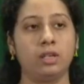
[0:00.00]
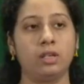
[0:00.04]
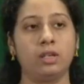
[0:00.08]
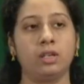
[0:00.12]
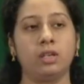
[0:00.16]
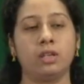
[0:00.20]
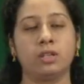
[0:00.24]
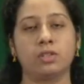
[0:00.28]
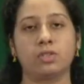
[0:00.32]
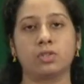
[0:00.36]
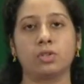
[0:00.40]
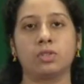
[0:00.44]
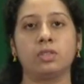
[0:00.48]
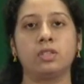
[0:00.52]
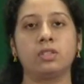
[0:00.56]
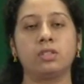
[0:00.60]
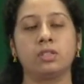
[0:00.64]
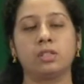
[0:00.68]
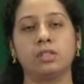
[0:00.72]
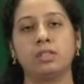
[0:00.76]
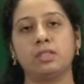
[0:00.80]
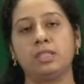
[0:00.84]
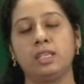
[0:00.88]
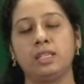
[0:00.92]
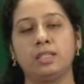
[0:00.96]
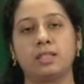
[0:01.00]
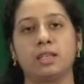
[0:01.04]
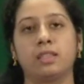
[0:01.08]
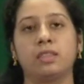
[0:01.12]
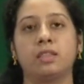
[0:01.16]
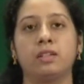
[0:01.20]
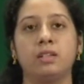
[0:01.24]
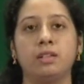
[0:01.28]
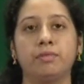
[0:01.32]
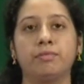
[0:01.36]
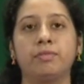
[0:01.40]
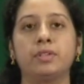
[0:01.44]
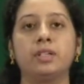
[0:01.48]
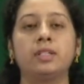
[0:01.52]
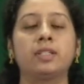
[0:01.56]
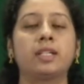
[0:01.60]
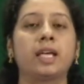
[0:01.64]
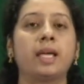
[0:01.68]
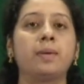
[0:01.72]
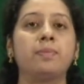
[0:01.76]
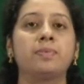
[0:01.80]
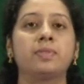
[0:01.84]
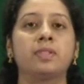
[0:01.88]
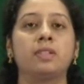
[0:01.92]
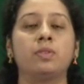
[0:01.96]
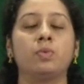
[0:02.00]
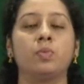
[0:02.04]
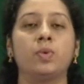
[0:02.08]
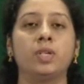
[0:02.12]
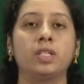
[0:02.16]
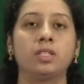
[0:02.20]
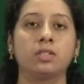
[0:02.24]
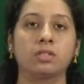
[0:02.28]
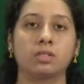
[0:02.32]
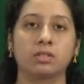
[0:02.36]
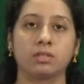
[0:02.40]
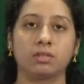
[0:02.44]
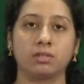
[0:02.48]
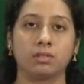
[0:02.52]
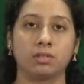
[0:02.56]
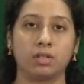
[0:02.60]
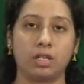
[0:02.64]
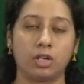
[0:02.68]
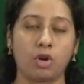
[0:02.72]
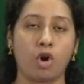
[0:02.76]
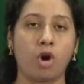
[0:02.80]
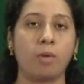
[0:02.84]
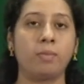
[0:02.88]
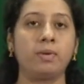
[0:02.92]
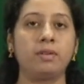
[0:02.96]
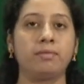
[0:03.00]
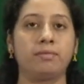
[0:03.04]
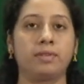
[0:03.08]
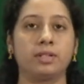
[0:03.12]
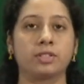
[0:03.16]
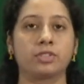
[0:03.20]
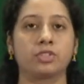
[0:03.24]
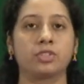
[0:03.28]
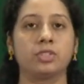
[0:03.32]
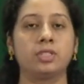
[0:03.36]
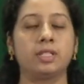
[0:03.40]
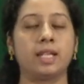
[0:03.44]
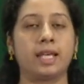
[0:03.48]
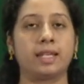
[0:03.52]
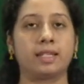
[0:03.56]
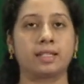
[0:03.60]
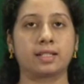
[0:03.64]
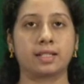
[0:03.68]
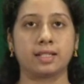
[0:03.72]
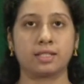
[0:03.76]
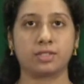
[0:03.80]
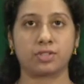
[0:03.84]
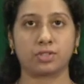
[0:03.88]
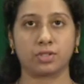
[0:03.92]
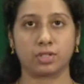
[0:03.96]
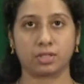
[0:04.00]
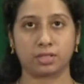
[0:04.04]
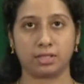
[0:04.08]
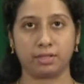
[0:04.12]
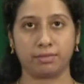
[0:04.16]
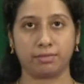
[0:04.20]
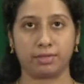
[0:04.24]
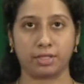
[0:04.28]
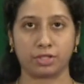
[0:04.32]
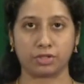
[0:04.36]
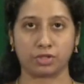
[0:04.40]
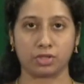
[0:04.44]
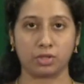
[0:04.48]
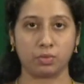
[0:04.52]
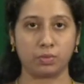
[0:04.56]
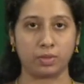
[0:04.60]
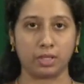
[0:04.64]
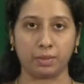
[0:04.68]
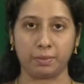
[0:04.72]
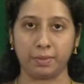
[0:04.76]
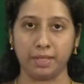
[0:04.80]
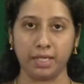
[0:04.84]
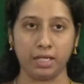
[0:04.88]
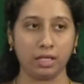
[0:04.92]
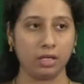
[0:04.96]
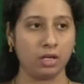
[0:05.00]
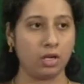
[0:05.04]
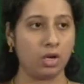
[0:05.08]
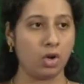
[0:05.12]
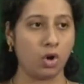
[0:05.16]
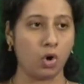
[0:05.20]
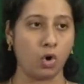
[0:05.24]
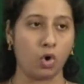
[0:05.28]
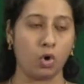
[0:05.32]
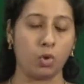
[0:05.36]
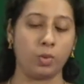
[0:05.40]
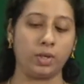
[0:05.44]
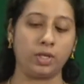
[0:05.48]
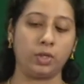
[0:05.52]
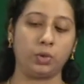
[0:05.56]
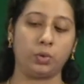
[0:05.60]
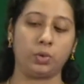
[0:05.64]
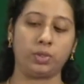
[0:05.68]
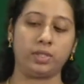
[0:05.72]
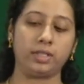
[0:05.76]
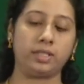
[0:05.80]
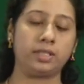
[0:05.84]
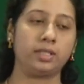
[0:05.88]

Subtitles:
So these are the different types in which a normal function and a constructor function will be overloaded.